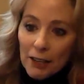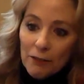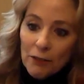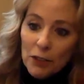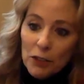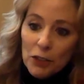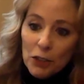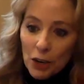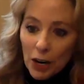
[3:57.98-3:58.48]
If
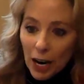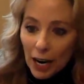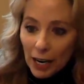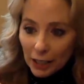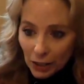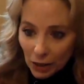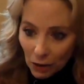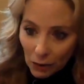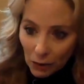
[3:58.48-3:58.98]
you try
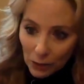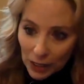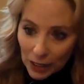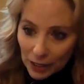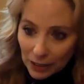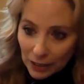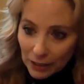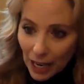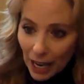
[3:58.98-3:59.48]
to go
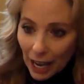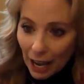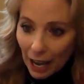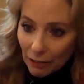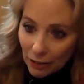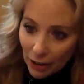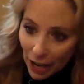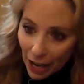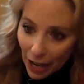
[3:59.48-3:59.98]
in
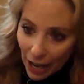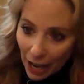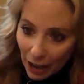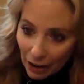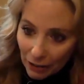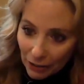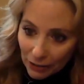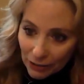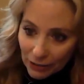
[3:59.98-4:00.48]

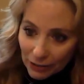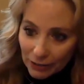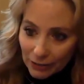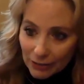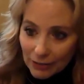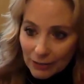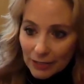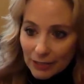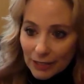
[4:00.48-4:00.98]
half-half,
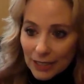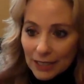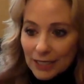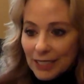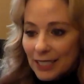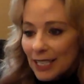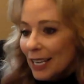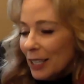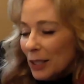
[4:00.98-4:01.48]

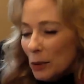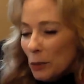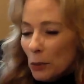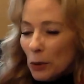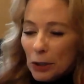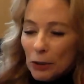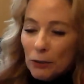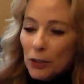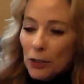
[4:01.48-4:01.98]
it's not going to
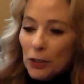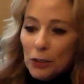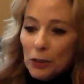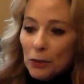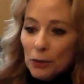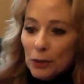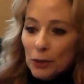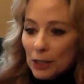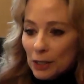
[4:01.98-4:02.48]
work for
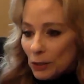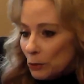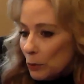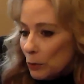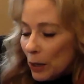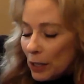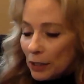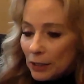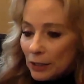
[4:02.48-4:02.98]
you as
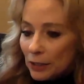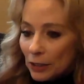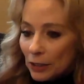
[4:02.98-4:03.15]
well